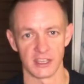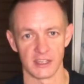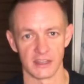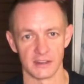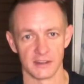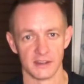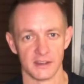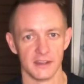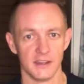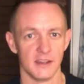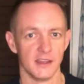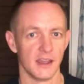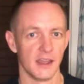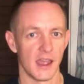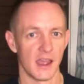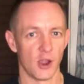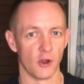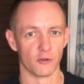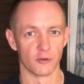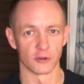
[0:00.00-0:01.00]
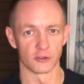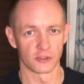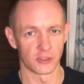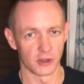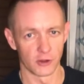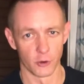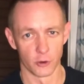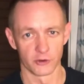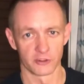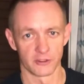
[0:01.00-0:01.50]
it over
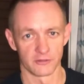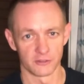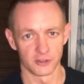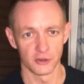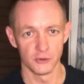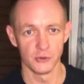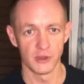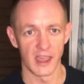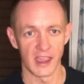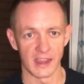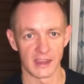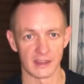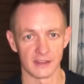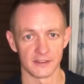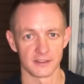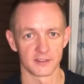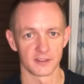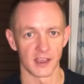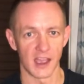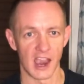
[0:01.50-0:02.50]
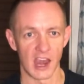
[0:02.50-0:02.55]
the course of 2 days.